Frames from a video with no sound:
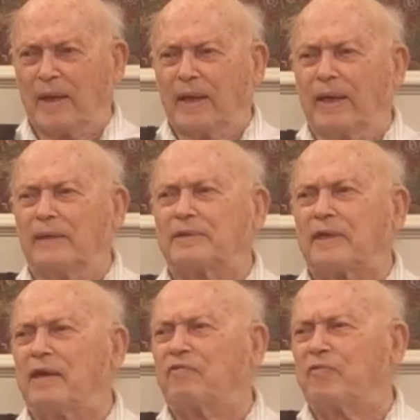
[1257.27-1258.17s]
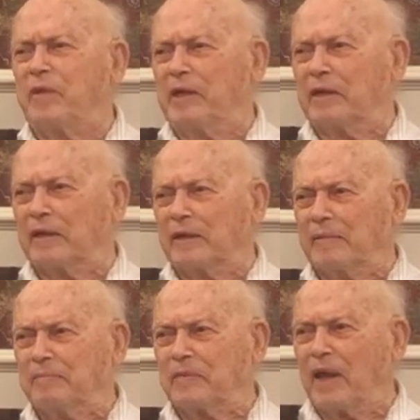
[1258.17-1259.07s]
It's the FBI.
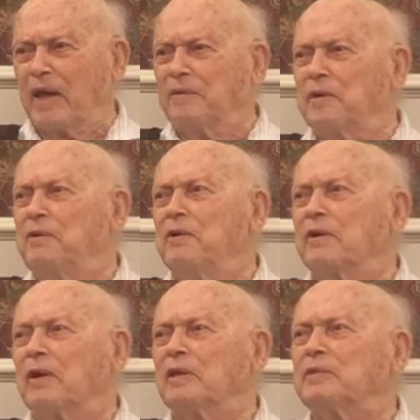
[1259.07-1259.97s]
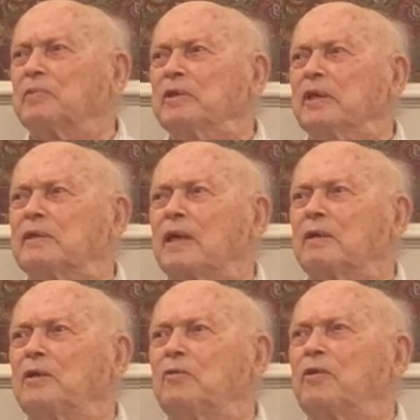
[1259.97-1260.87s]
Did your husband
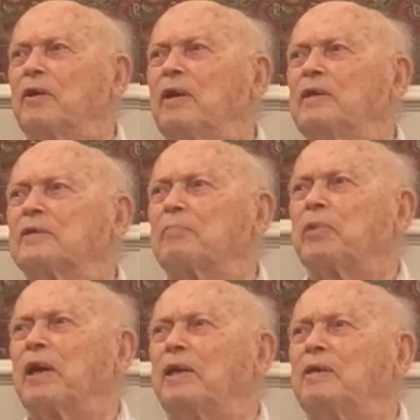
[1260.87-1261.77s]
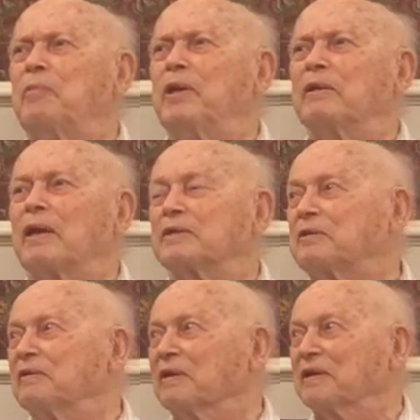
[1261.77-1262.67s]
tell you that he's applied to be an
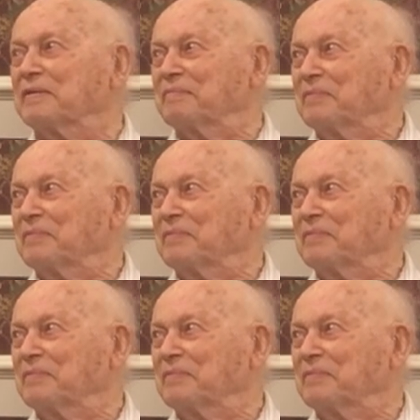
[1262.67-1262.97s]
astronaut?